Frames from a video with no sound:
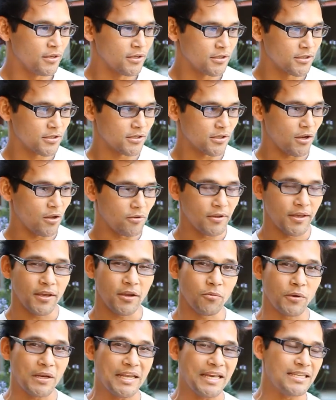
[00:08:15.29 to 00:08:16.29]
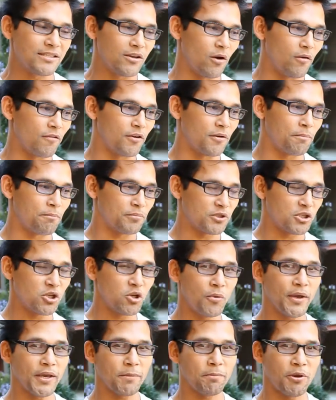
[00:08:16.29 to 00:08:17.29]
slowly released over a
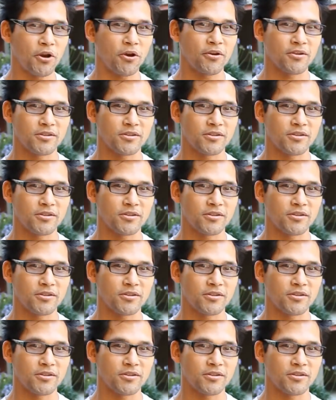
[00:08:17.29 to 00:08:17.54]
2-week period,